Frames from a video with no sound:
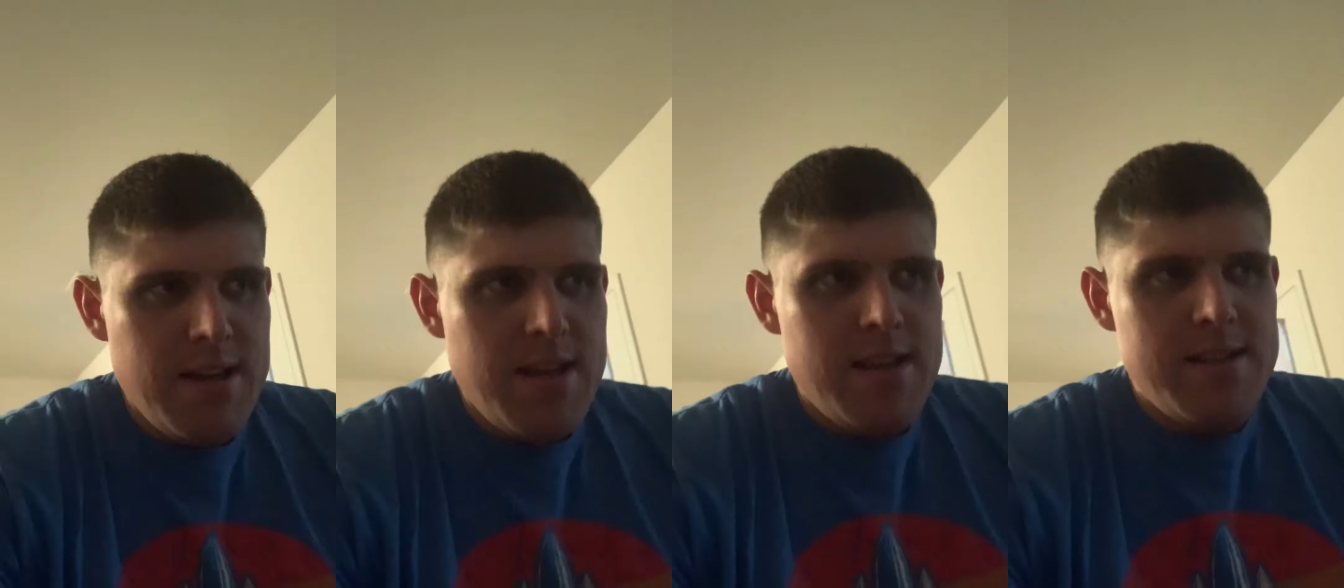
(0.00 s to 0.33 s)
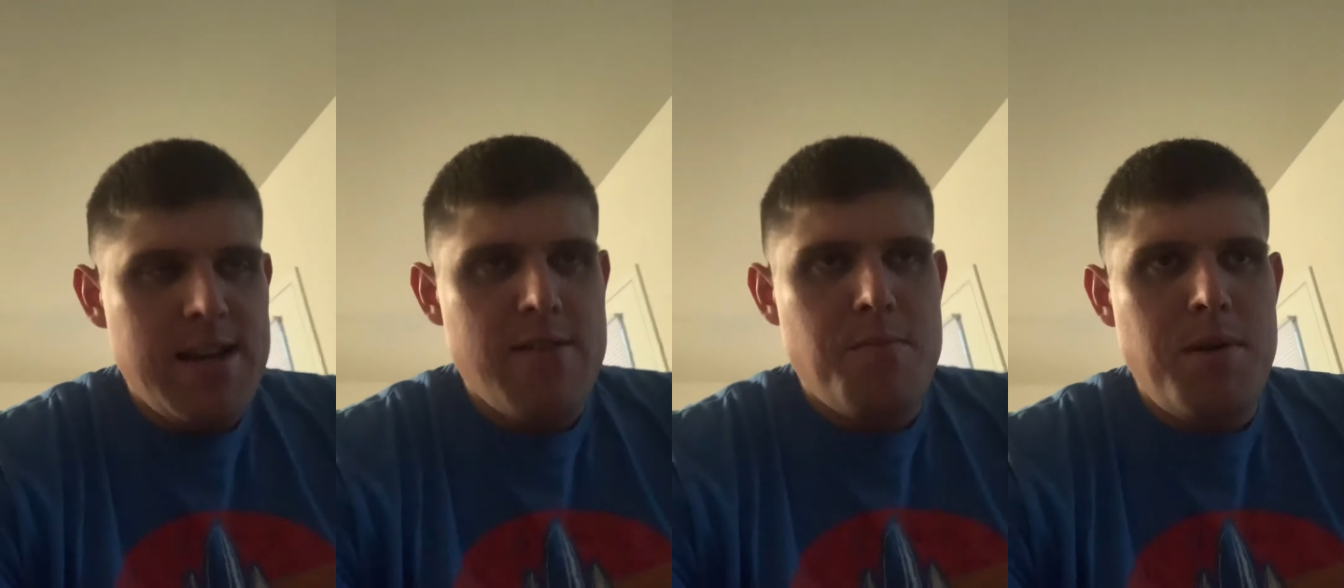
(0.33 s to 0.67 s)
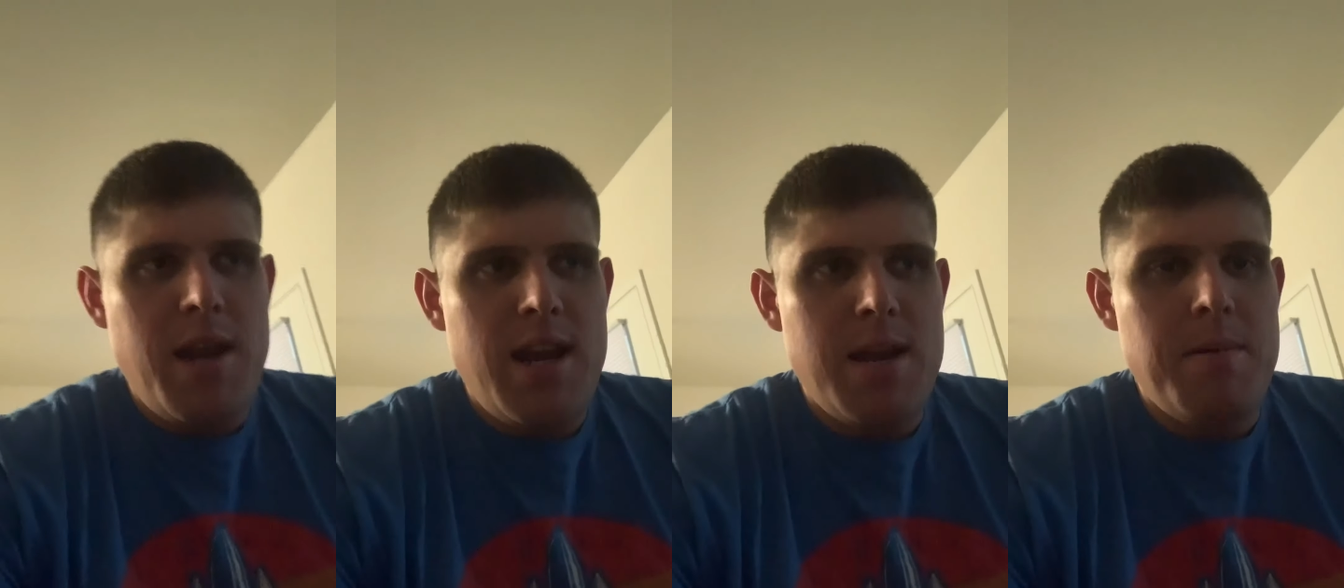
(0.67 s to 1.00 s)
It's kind of a
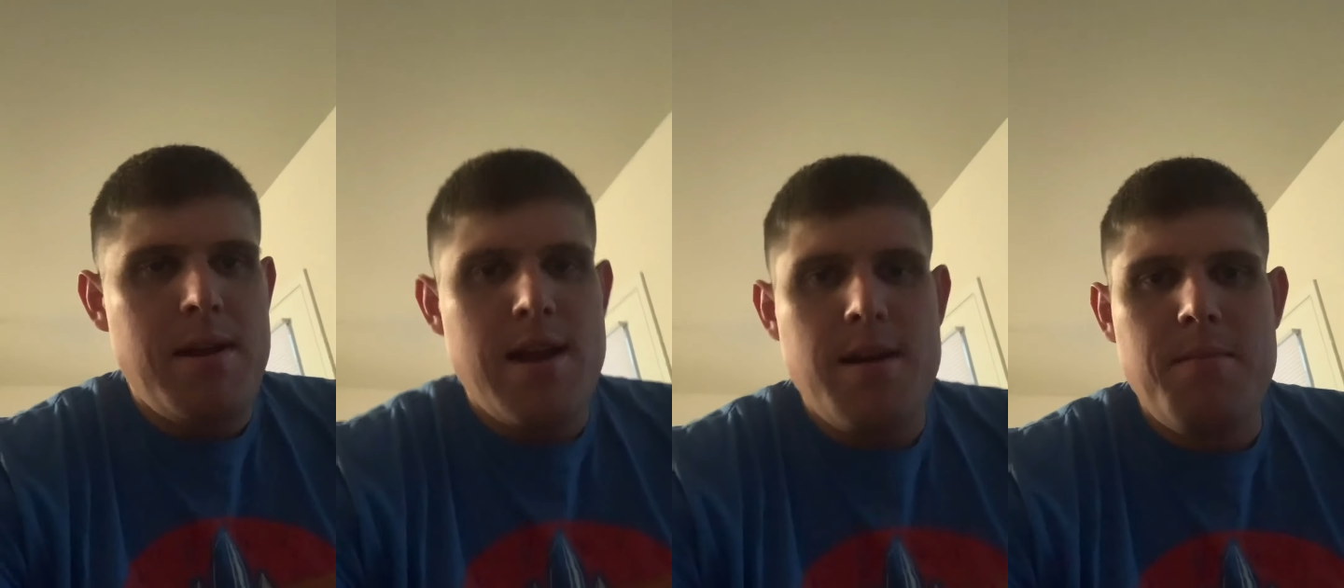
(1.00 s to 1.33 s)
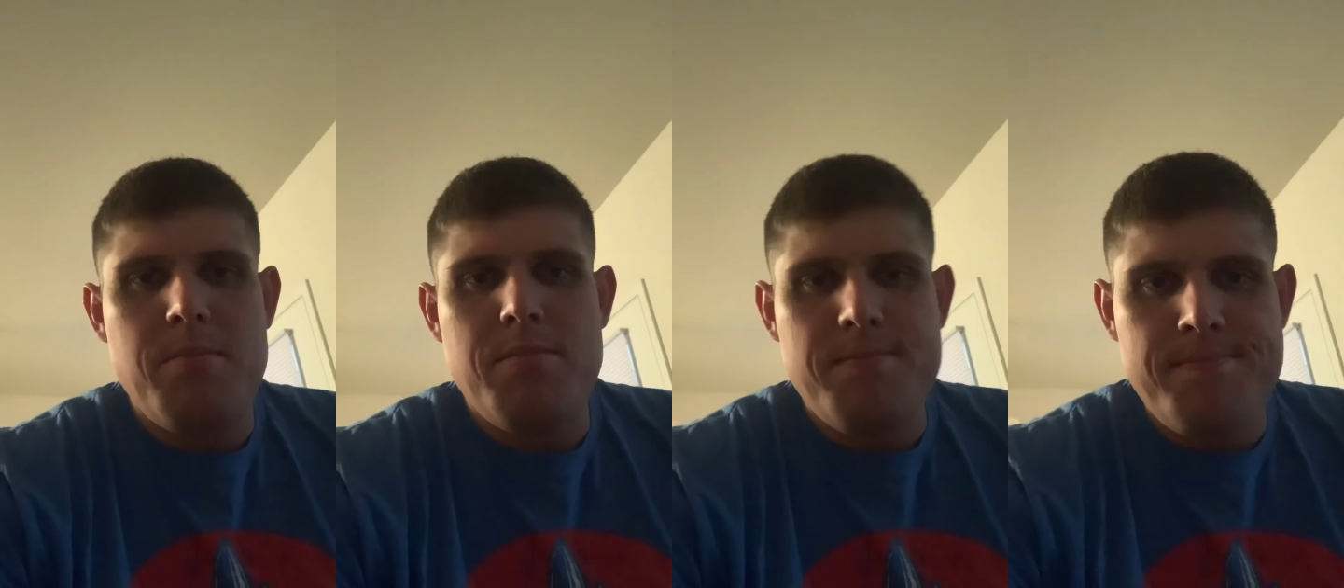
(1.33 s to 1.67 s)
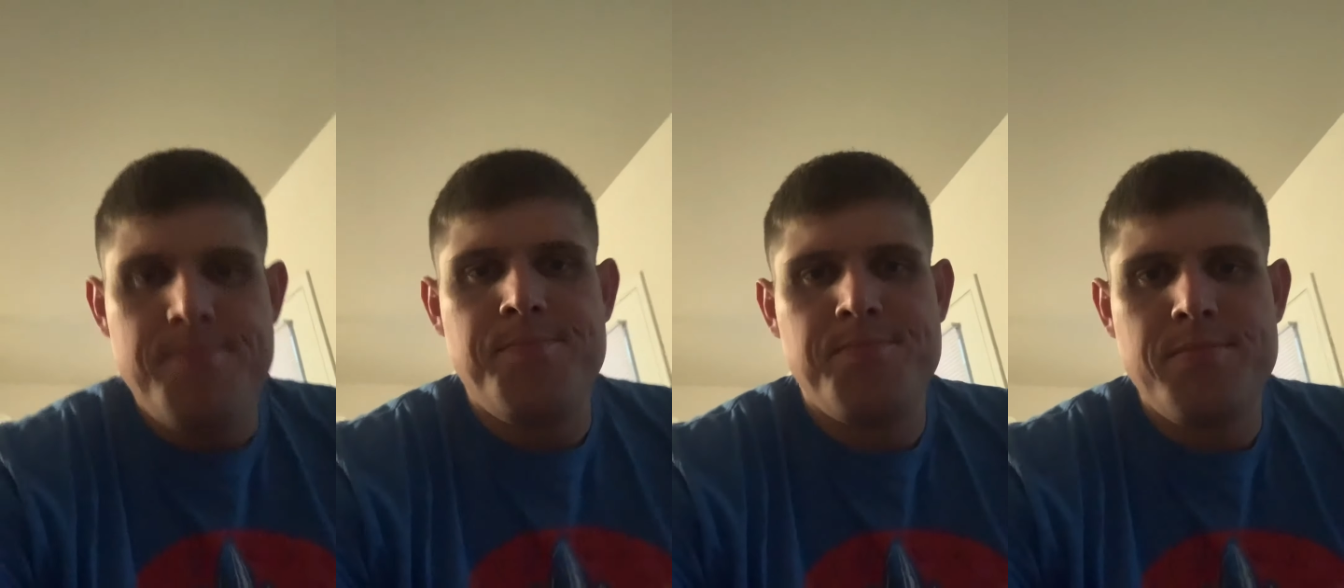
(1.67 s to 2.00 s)
pain. I mean,
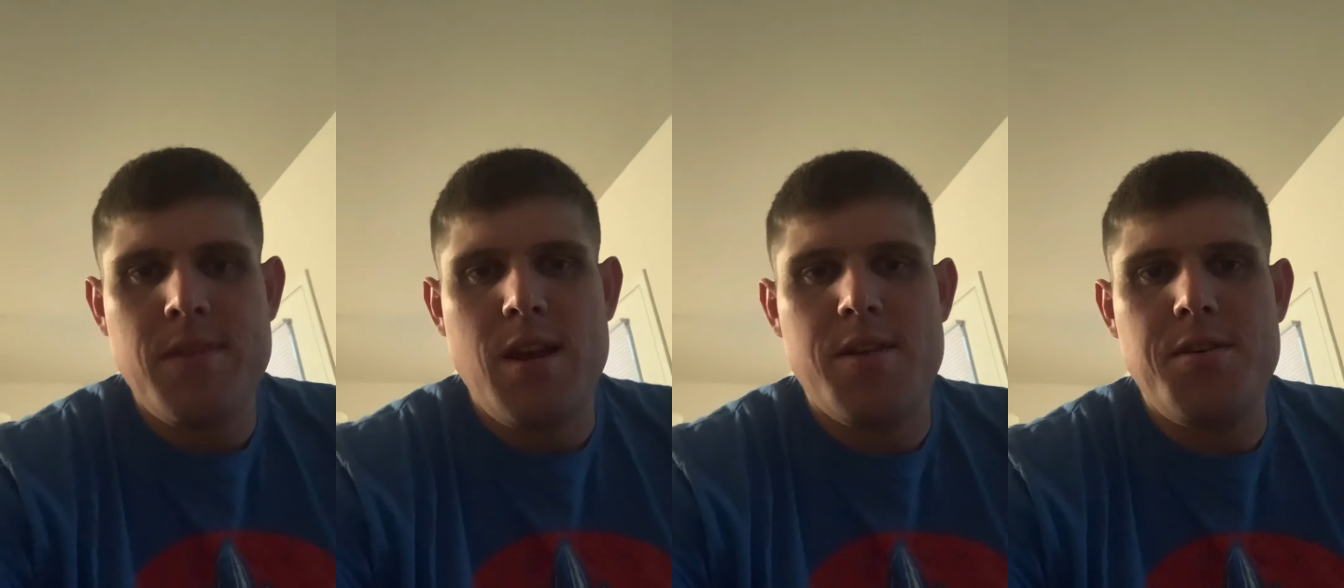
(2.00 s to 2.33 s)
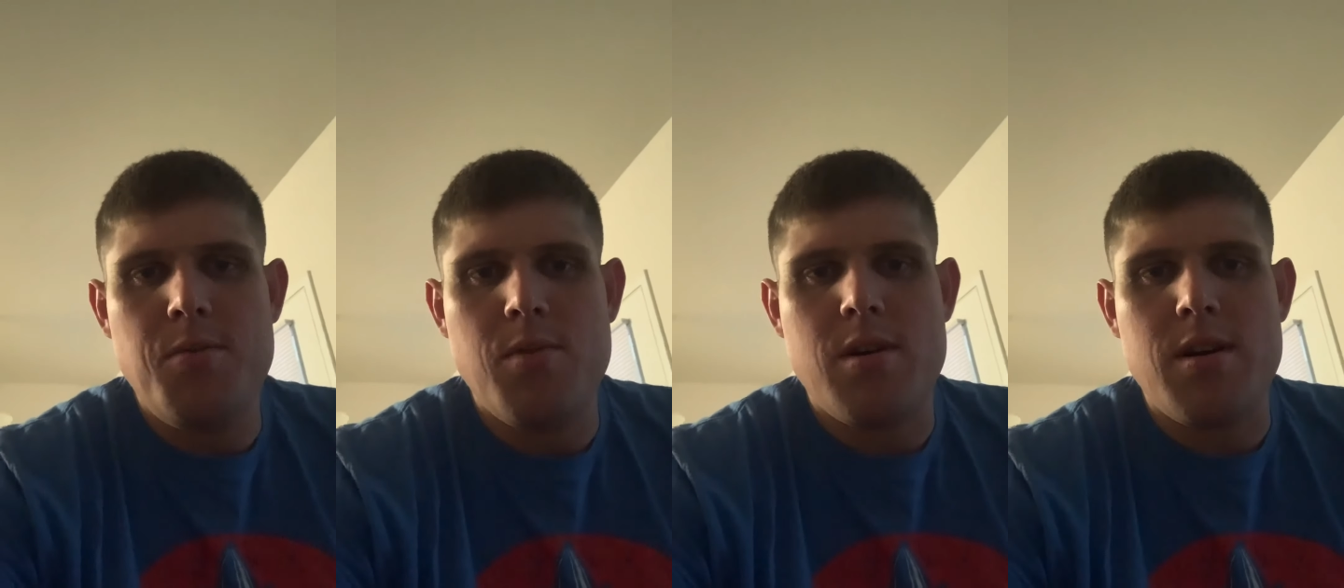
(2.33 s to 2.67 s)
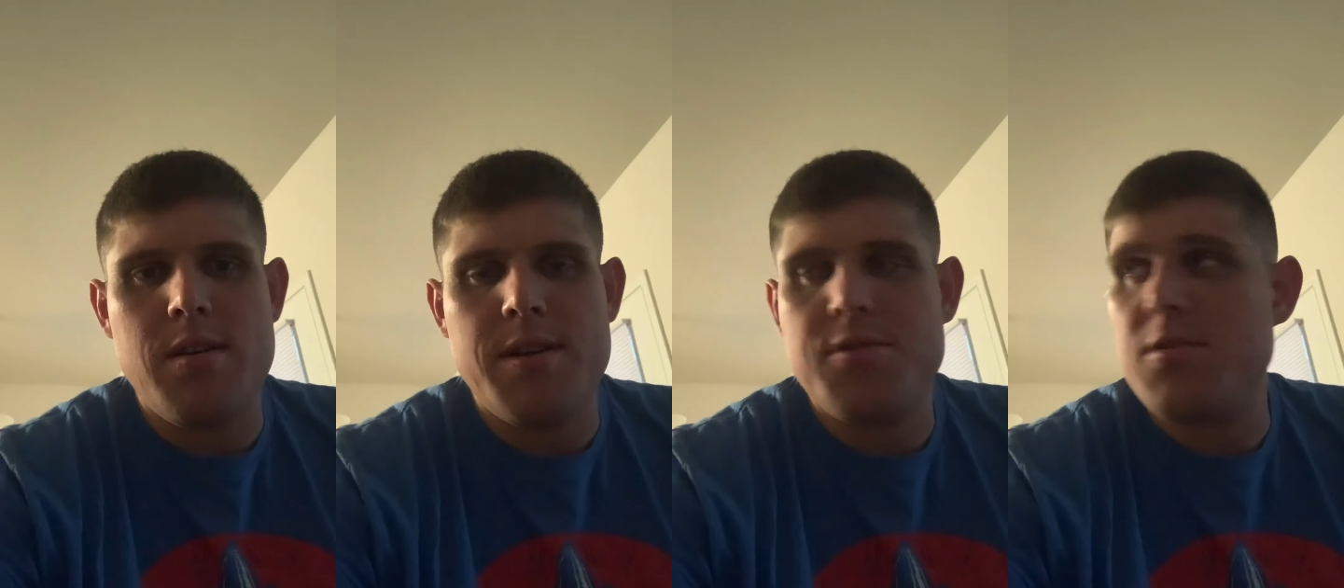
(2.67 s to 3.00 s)
I do work on
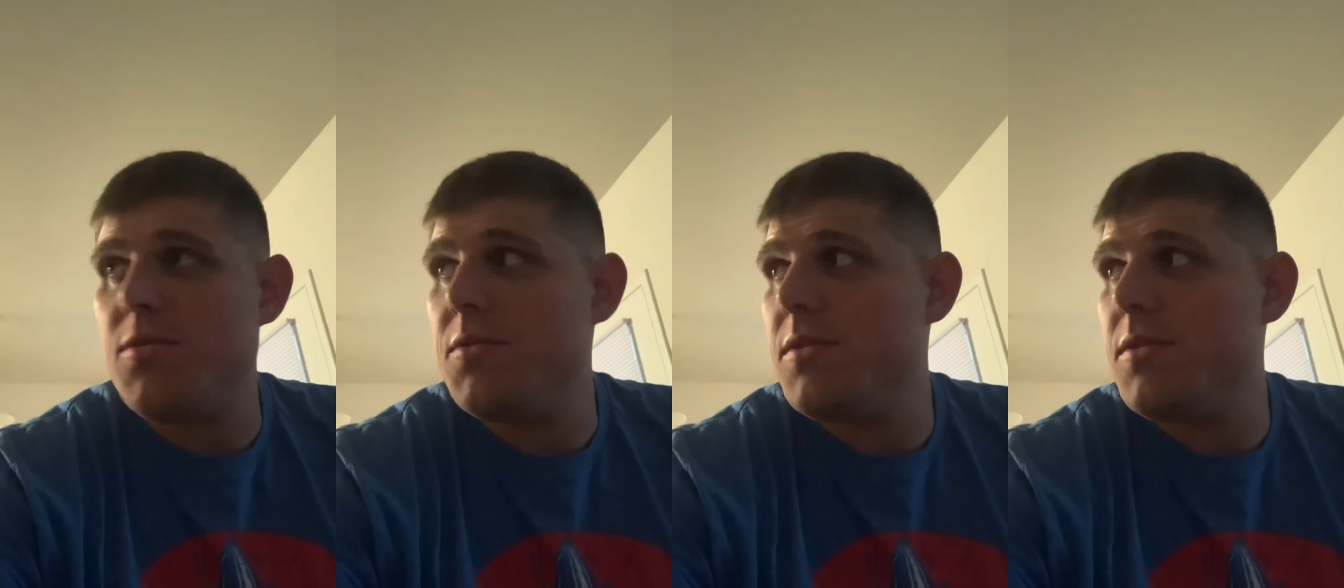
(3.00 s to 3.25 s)
electrical